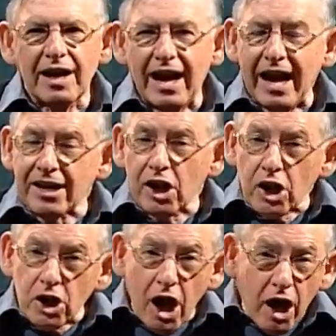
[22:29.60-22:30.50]
And
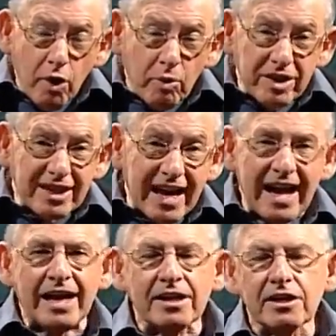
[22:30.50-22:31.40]
along with
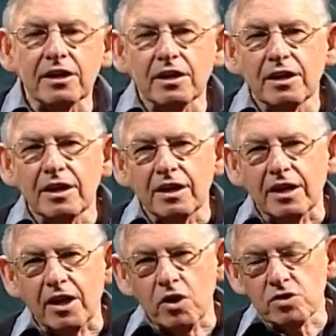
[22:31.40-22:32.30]
that
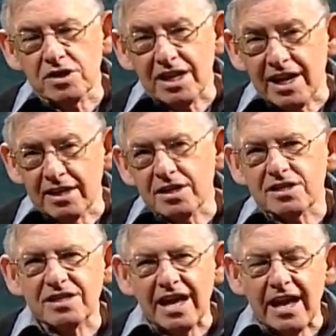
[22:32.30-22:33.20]
goes the
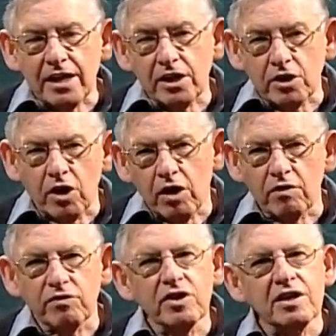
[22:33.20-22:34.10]
understanding
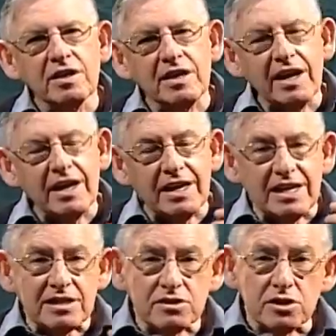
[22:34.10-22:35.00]
of,
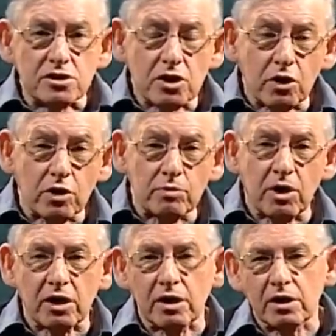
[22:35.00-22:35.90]
is this a good
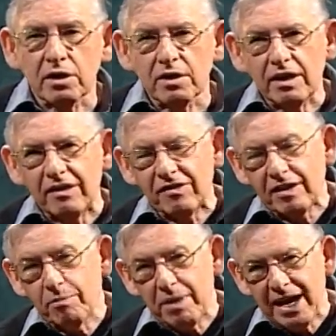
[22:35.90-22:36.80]
model? Is it
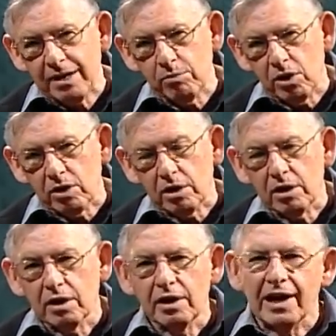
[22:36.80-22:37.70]
a bad model?
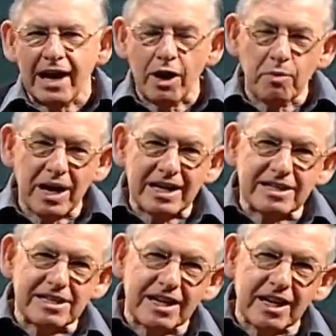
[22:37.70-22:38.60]
How am I
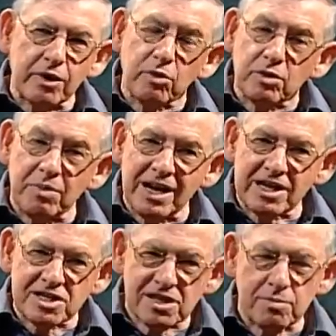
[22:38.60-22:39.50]
dealing with my
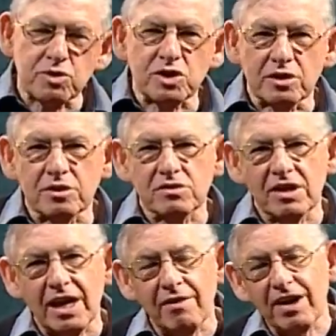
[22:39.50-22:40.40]
assumptions?
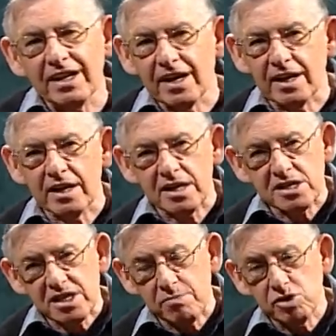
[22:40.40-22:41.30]
Have I done an
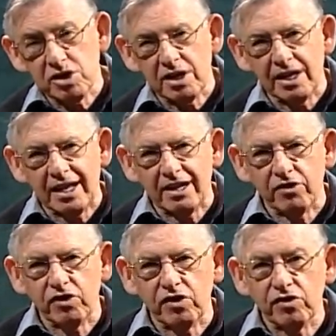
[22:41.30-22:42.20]
assumption
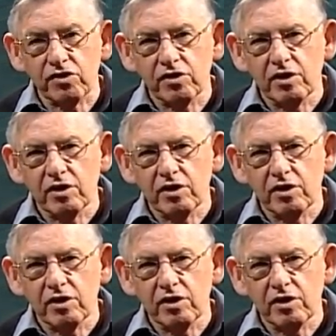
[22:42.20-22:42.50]
analysis?